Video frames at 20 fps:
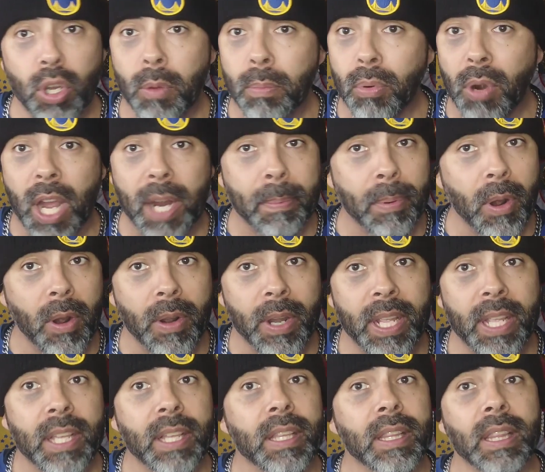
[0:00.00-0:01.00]
Brock
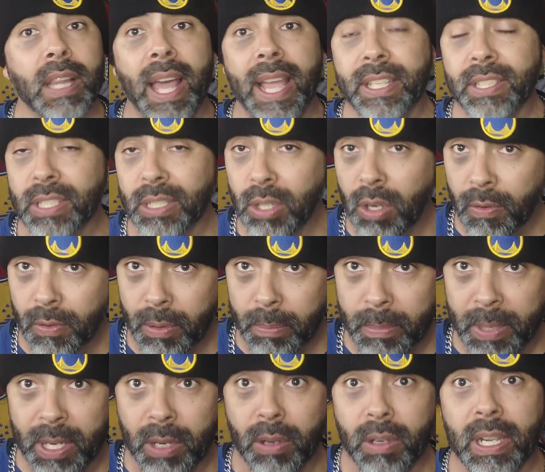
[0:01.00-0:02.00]
Purdy likes to go over the
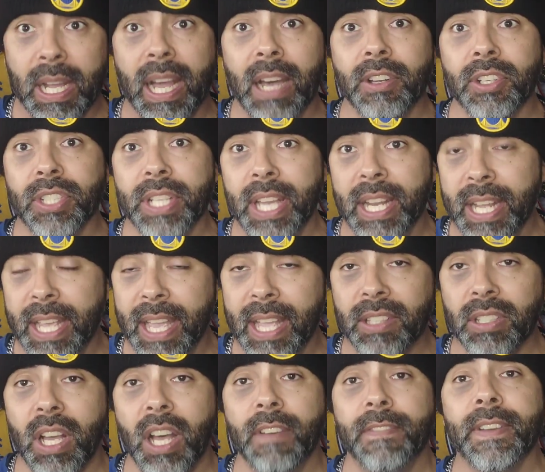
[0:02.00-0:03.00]
middle. Kyle
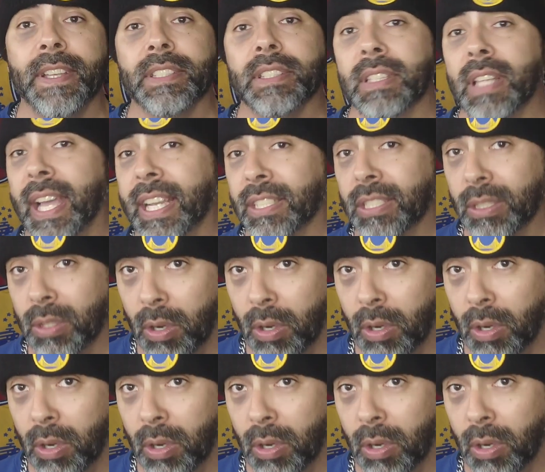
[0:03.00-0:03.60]
Shanahan's offense likes to